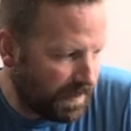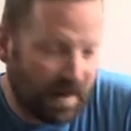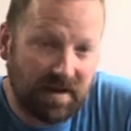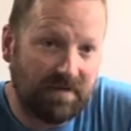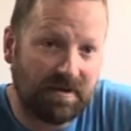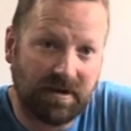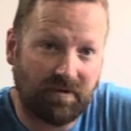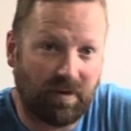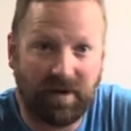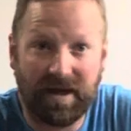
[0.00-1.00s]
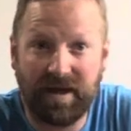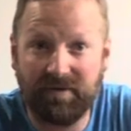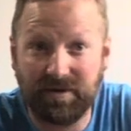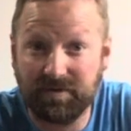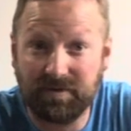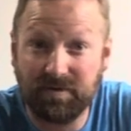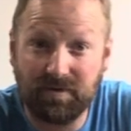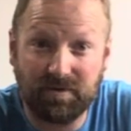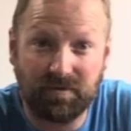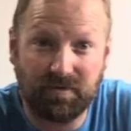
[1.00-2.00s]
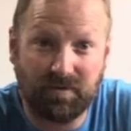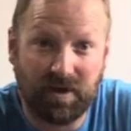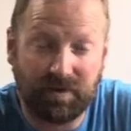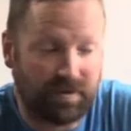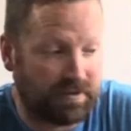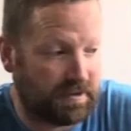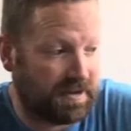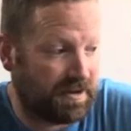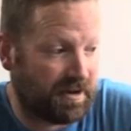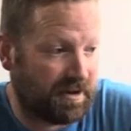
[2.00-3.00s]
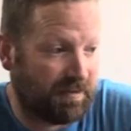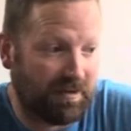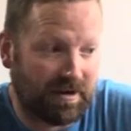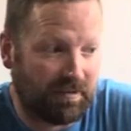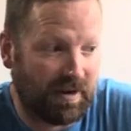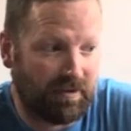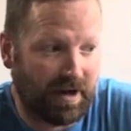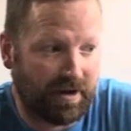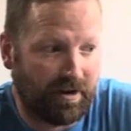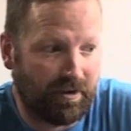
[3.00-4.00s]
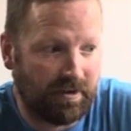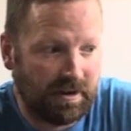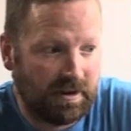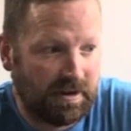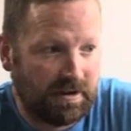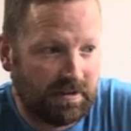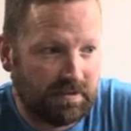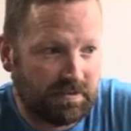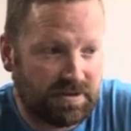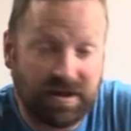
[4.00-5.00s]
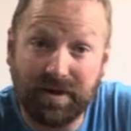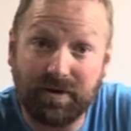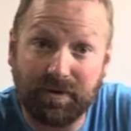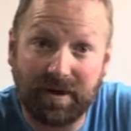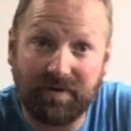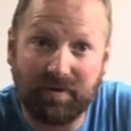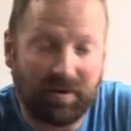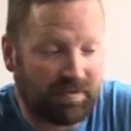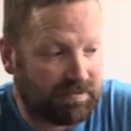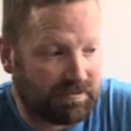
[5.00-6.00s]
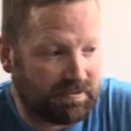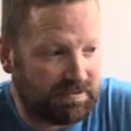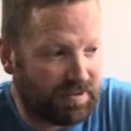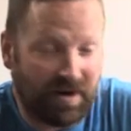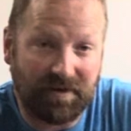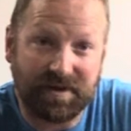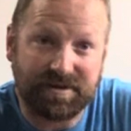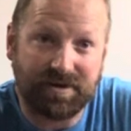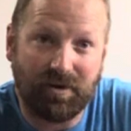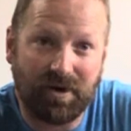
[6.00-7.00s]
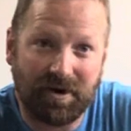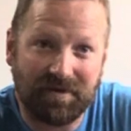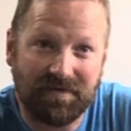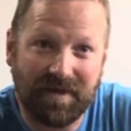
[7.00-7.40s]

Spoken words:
even if I'm not having luck with deer hunting, maybe I go chill or whatever. But that's so hard.